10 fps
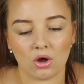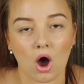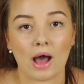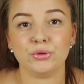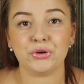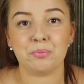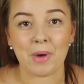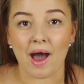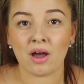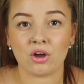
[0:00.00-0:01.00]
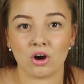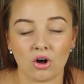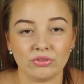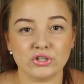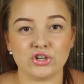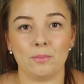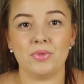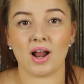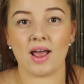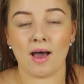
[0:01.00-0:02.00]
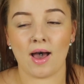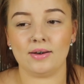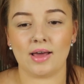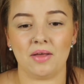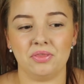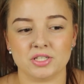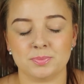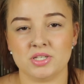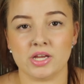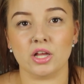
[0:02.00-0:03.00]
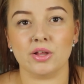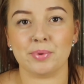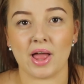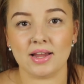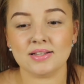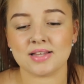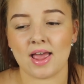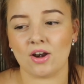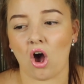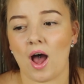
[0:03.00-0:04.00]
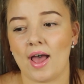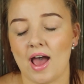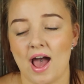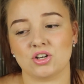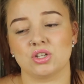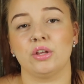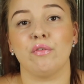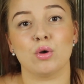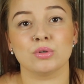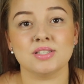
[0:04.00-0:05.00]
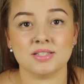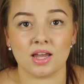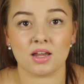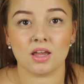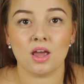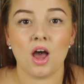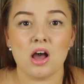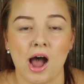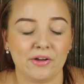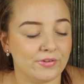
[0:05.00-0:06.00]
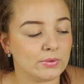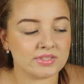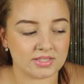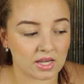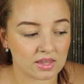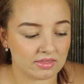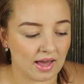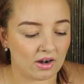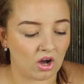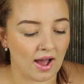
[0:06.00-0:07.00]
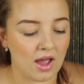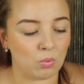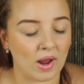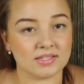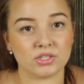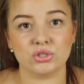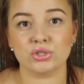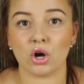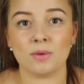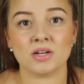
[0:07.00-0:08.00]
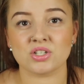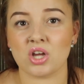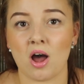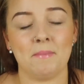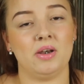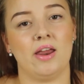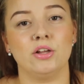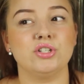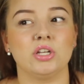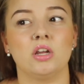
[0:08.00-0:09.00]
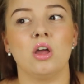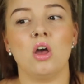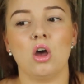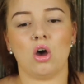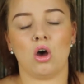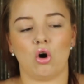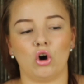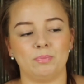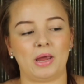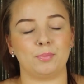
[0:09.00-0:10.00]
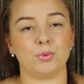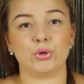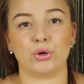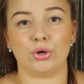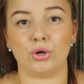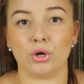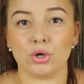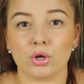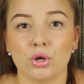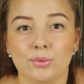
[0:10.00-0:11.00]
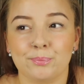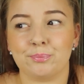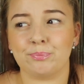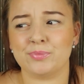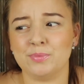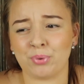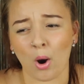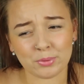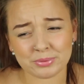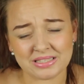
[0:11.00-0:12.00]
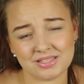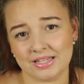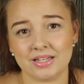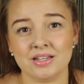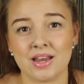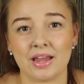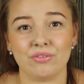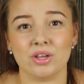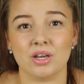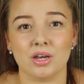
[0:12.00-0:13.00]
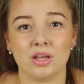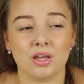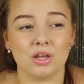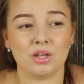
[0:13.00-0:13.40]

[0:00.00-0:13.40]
I look back on the job that I had at this particular place and I actually feel sick. I feel sick that I wasted so much time and energy on people who probably didn't even,